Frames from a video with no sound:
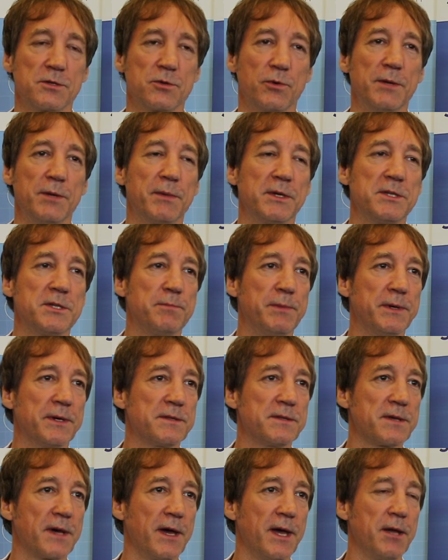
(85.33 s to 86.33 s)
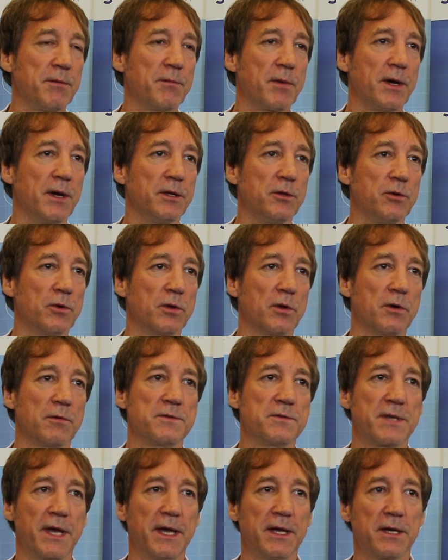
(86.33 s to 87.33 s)
So in my spare time, I do a
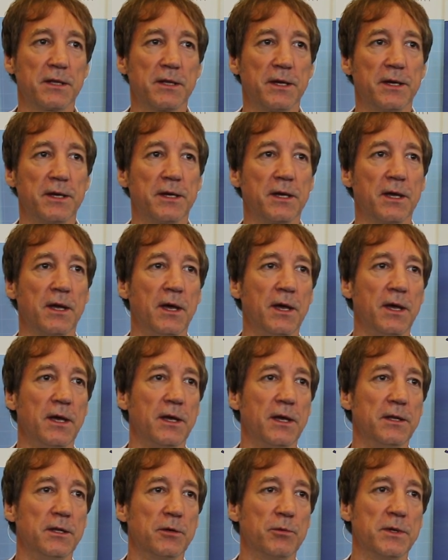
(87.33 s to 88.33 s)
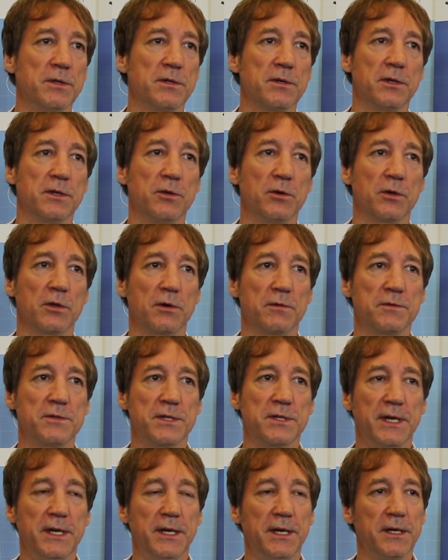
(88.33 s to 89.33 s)
lot of cycling. In the winter, I do a lot of
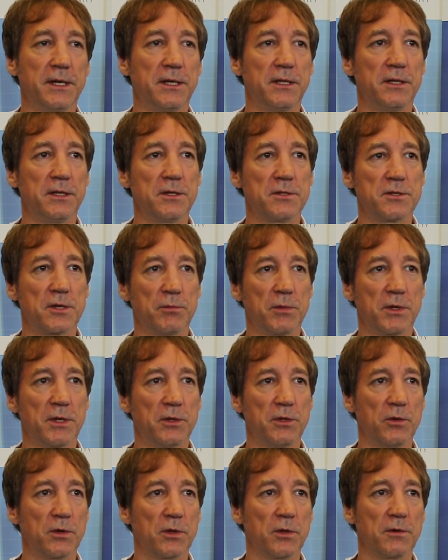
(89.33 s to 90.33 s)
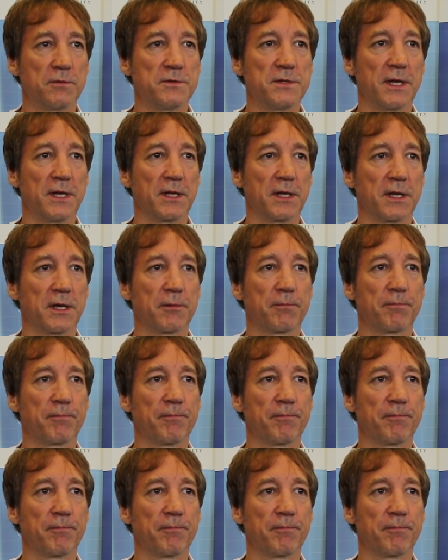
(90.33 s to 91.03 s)
skiing, and in the summer, I do a lot of sailing.